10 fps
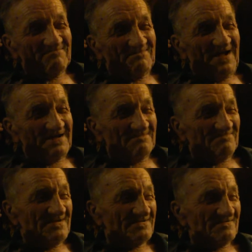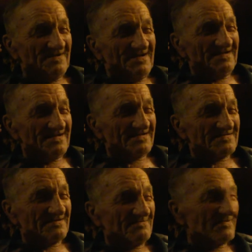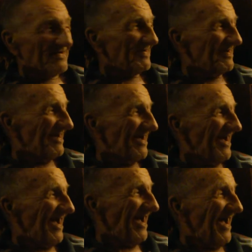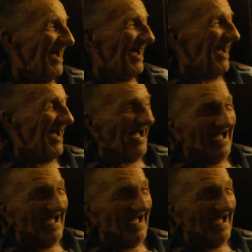Back in Pennsylvania somewhere.